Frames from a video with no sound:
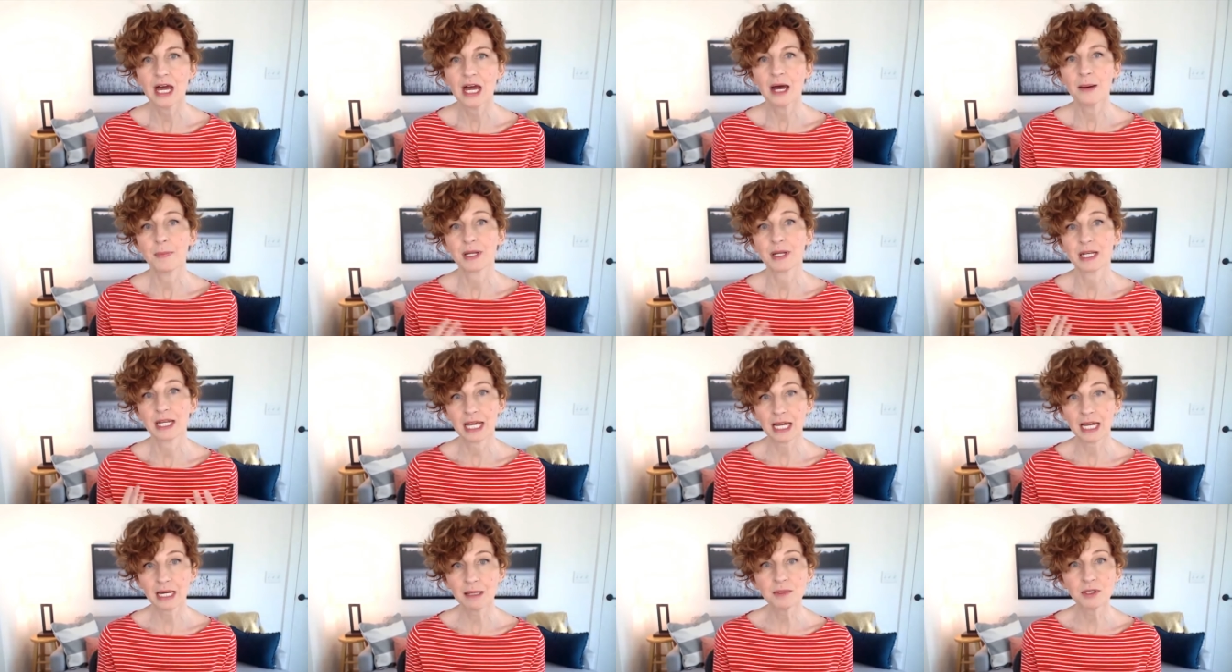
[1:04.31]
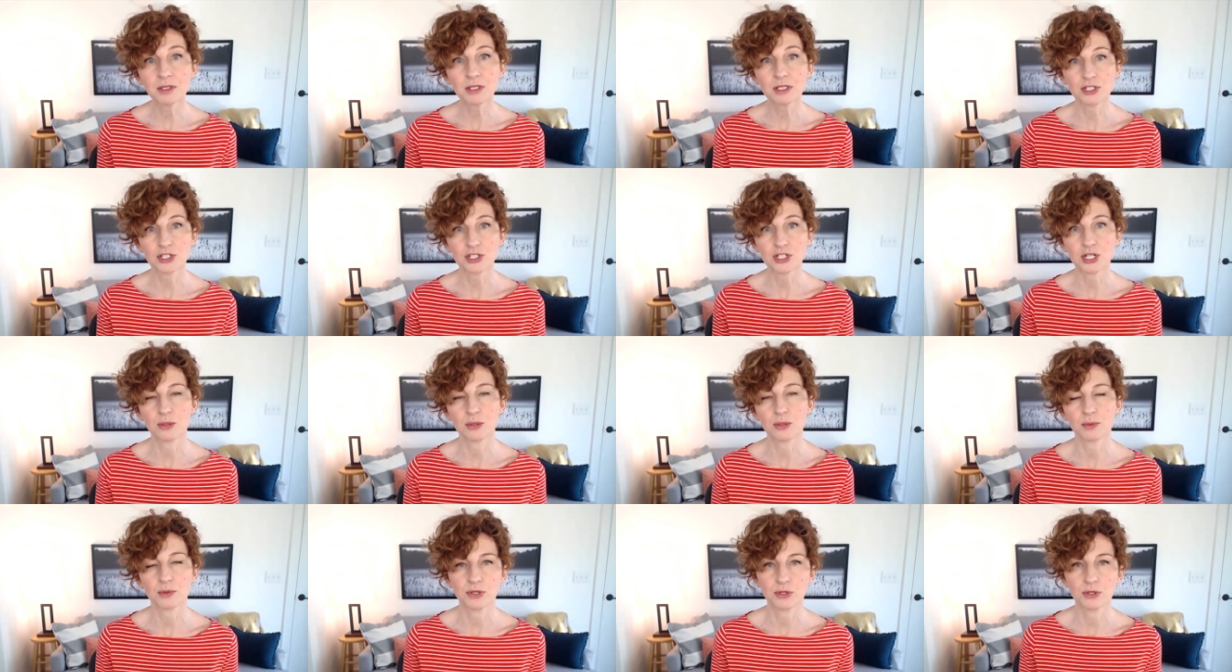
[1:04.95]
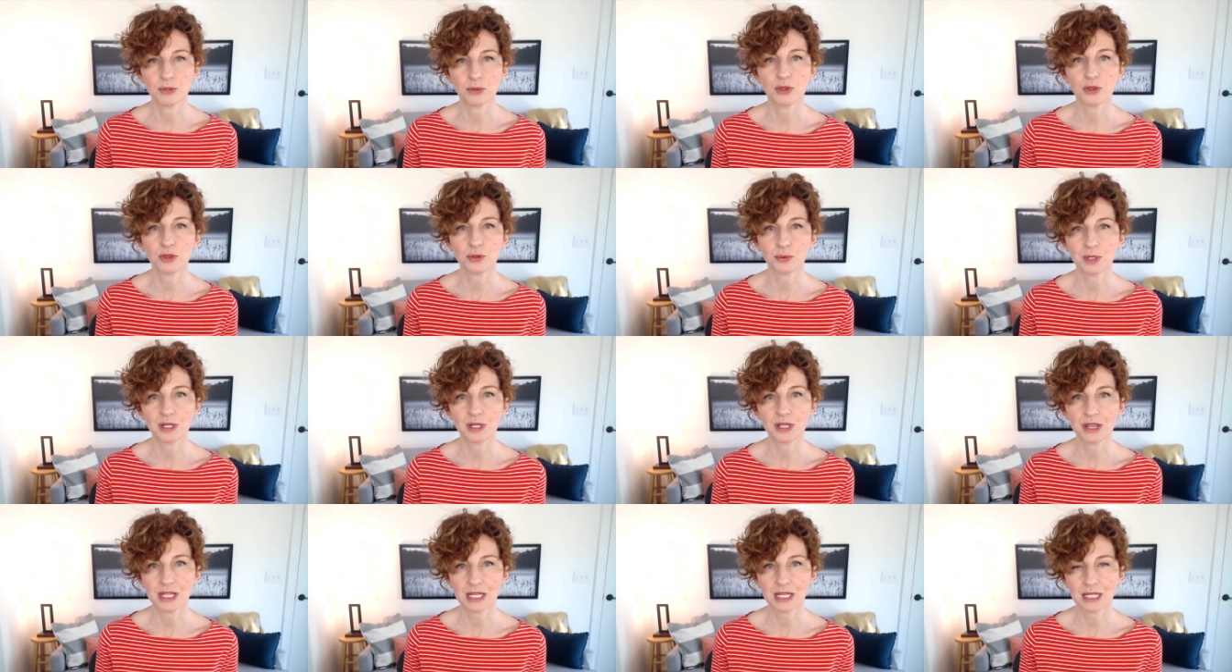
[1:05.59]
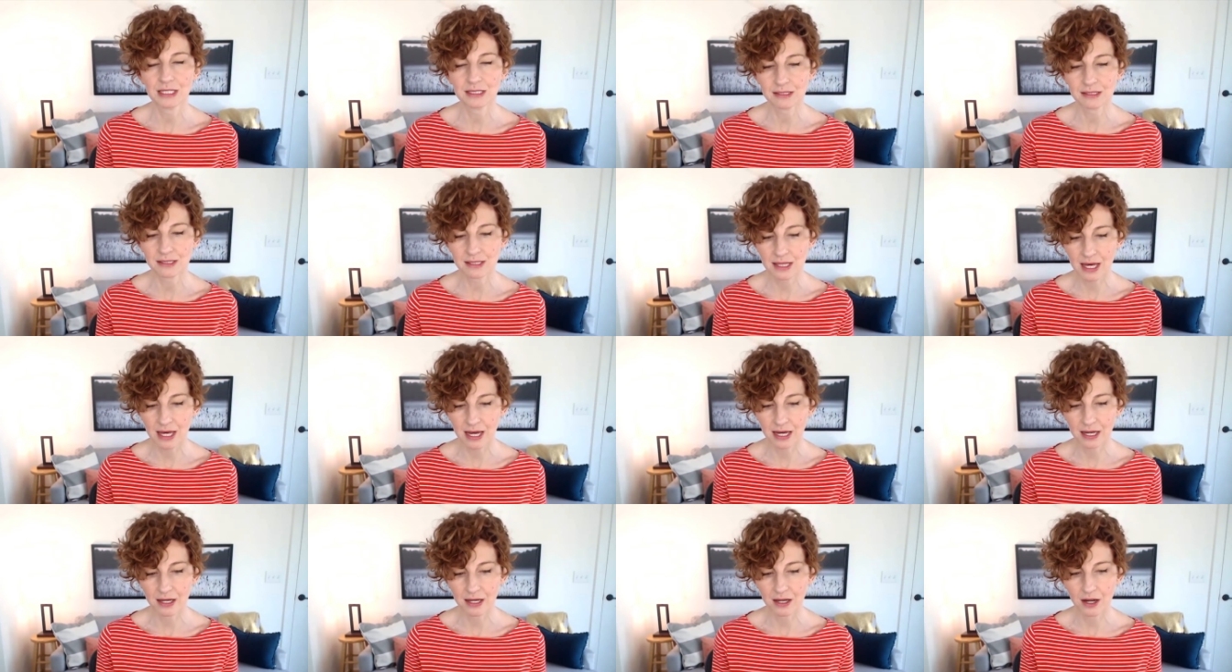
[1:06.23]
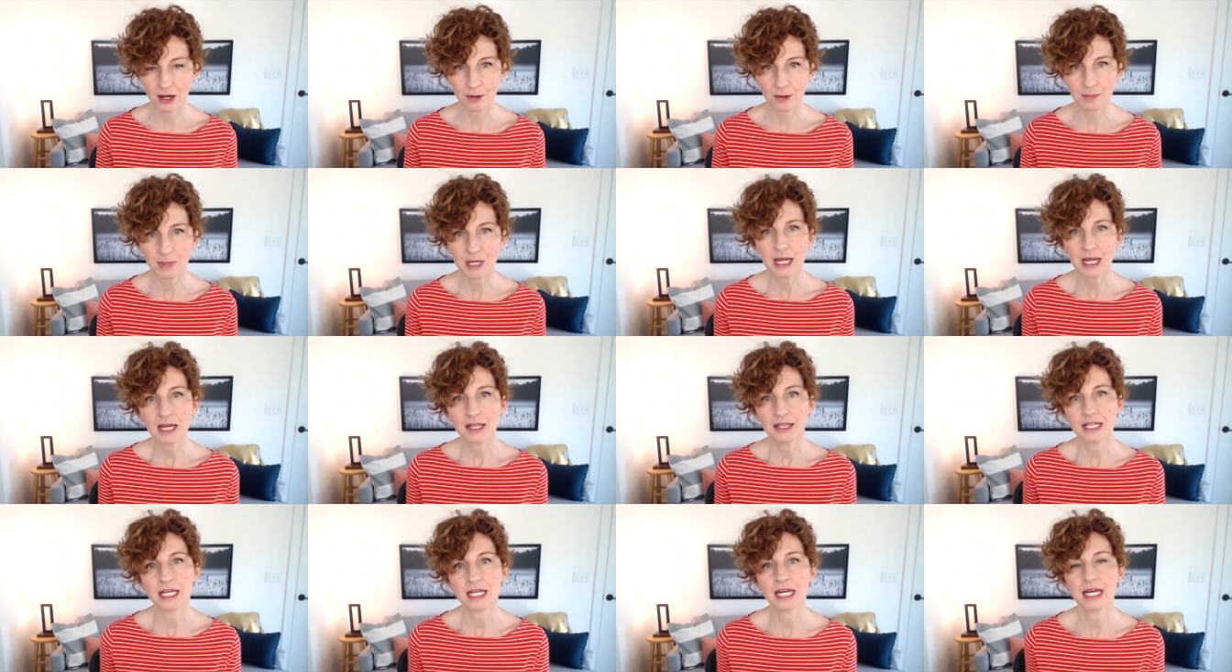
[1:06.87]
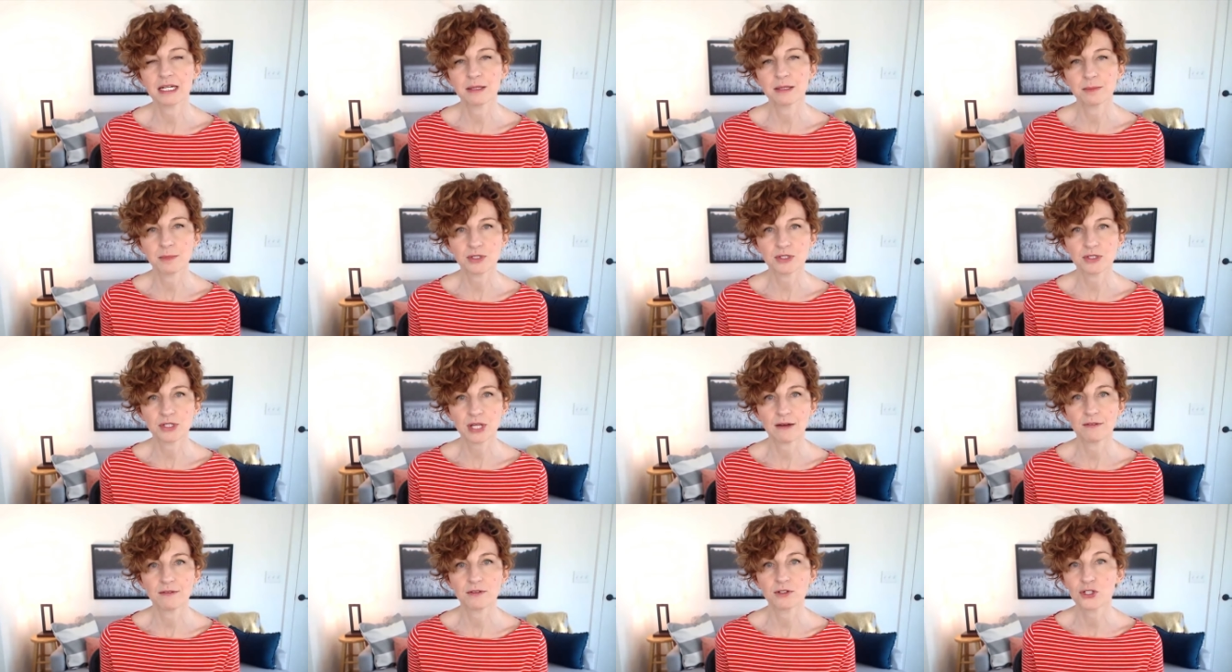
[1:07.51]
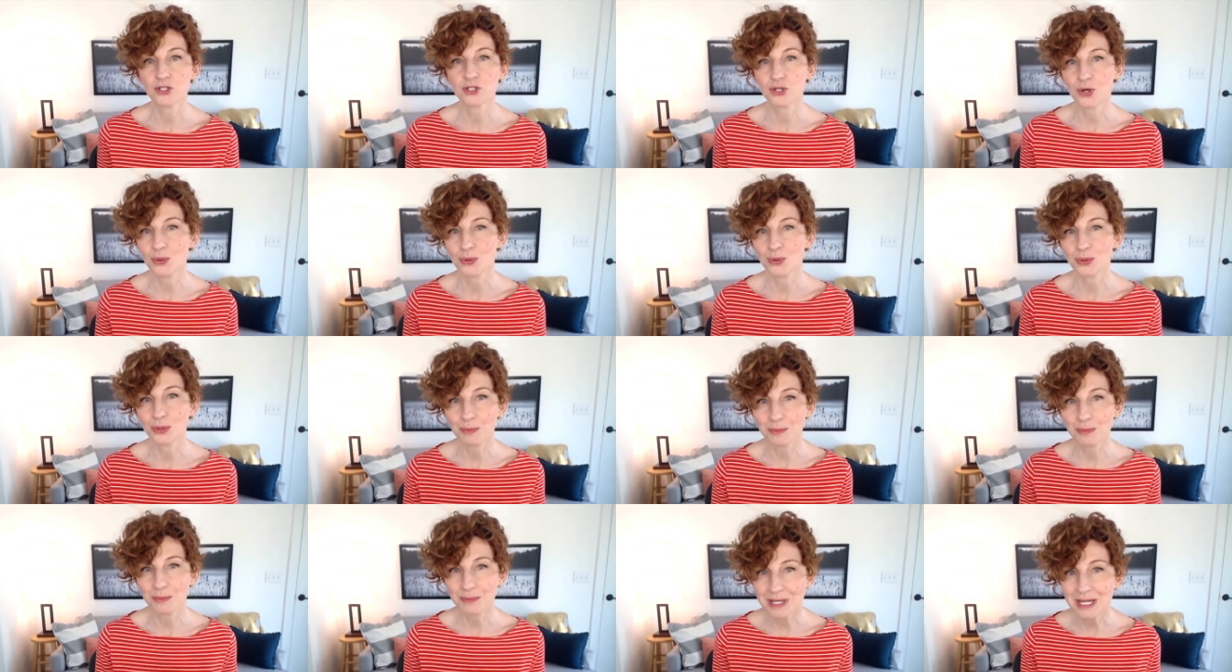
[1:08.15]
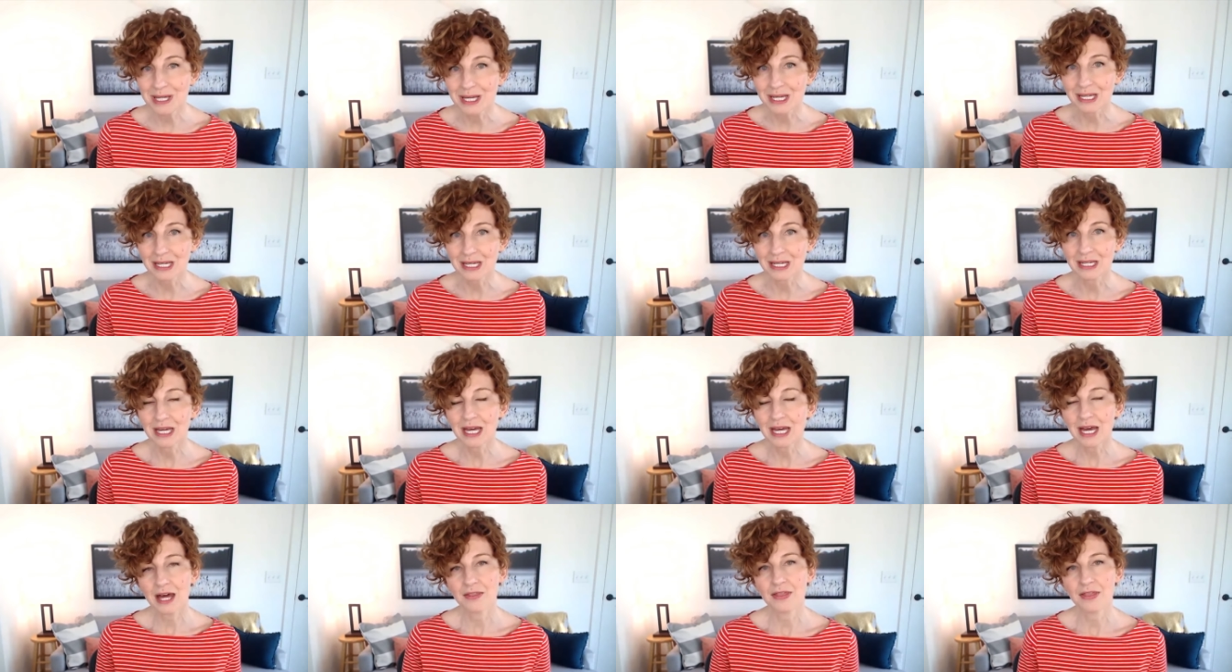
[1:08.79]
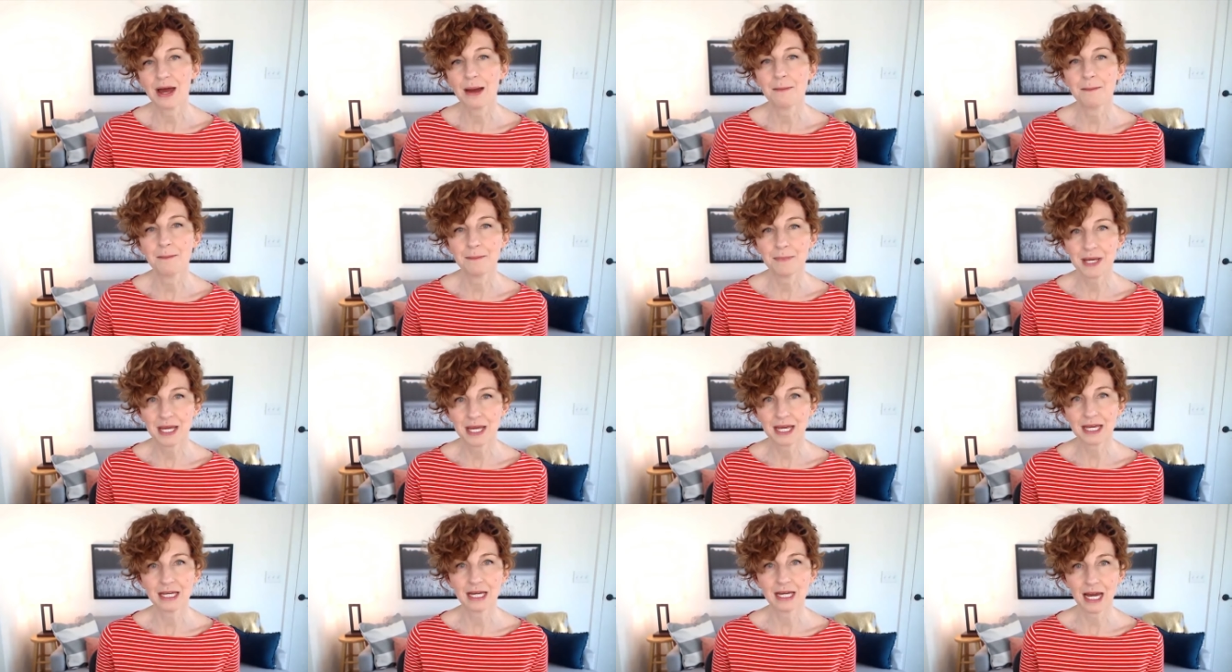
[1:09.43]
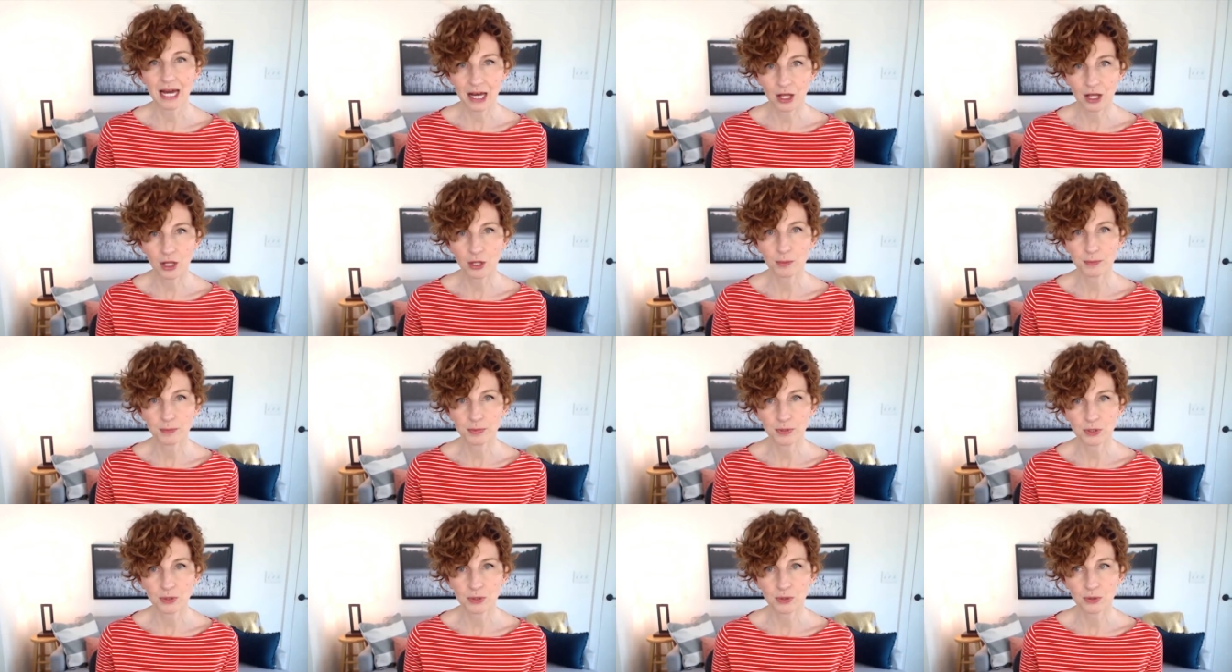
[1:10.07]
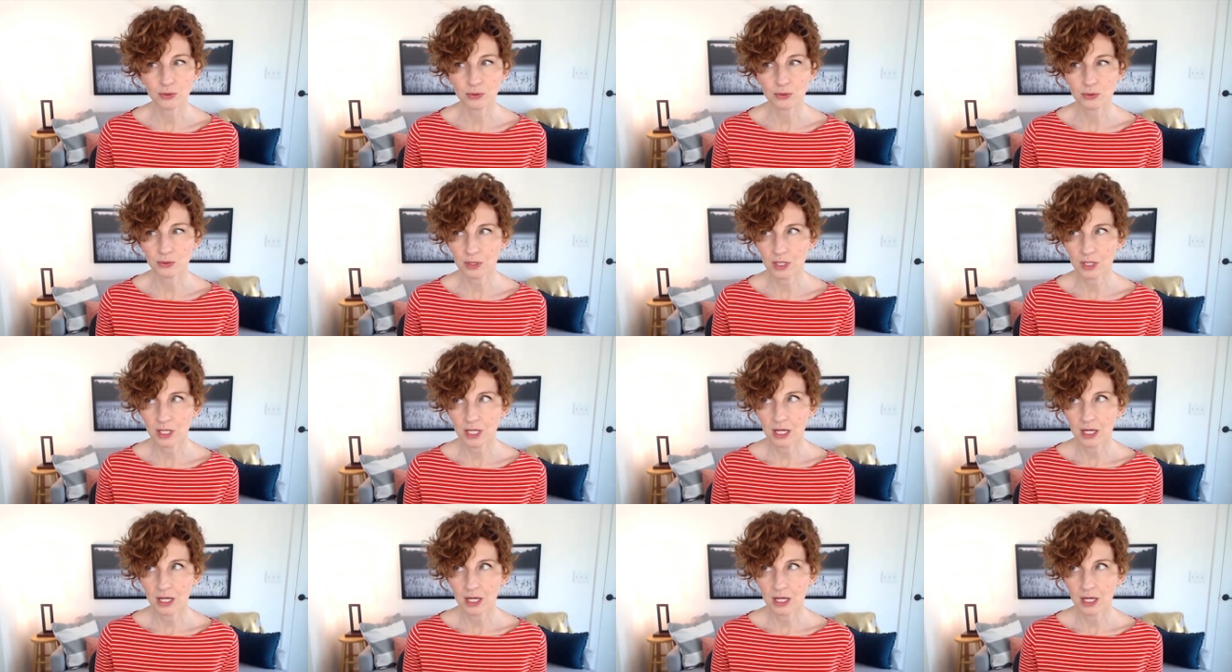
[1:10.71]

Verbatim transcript: But I am going to share with you three things that um, the animals have shown me that may help you